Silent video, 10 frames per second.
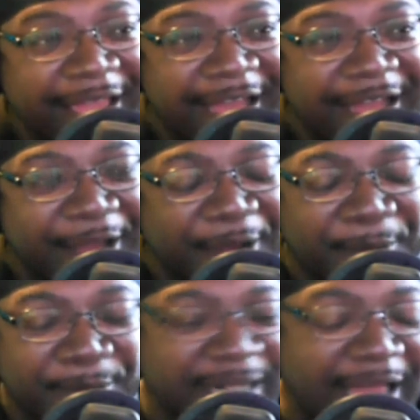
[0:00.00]

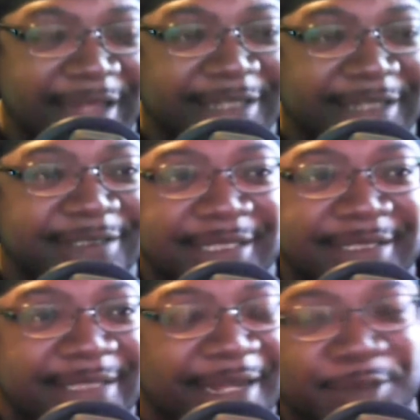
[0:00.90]
But nah, the
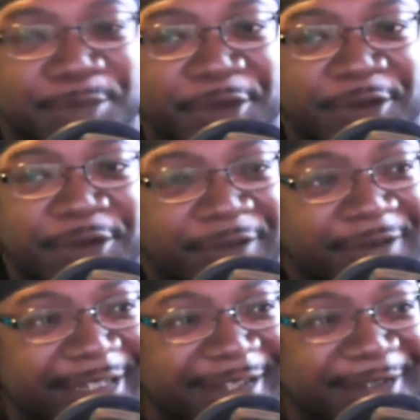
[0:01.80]
stadium is beautiful.
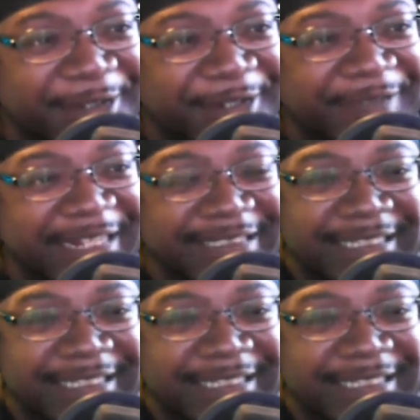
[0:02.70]
You know what I mean?